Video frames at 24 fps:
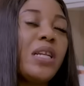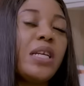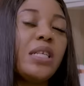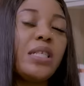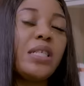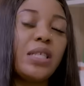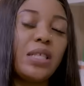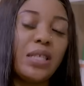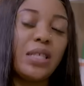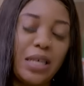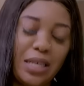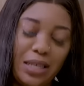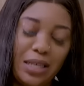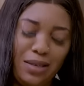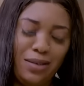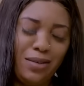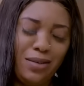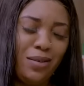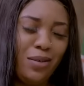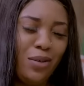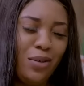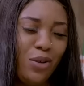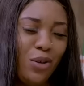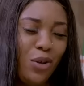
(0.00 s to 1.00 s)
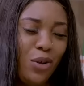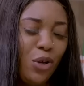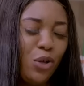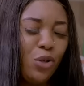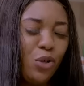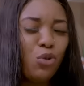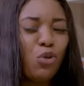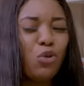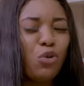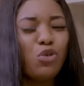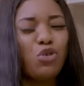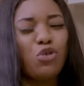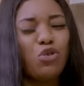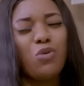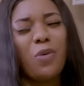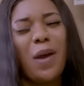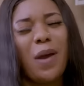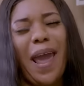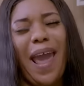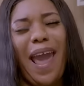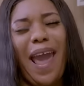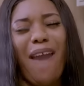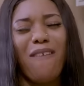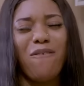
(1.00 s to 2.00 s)
listen, don't you
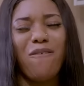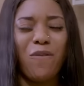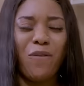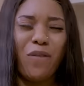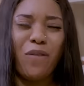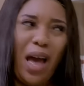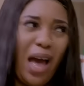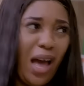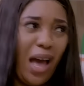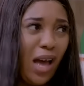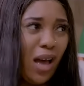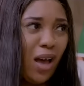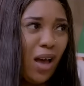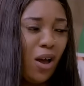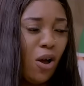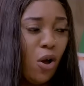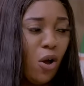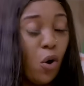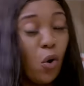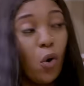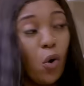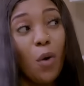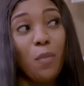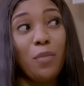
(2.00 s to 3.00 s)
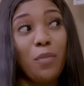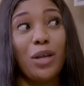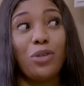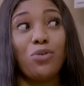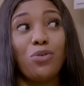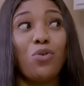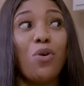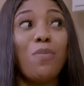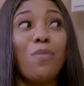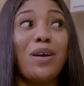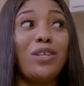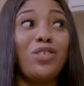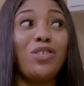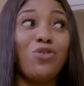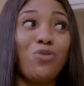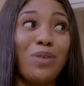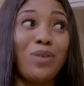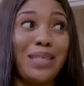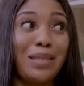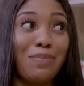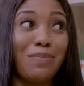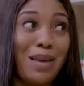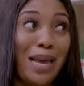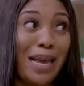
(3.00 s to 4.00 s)
ever come here to come and
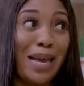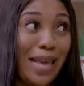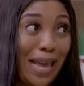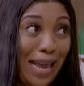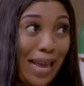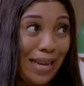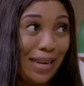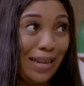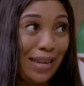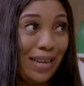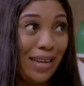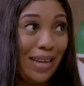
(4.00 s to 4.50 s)
stress me again.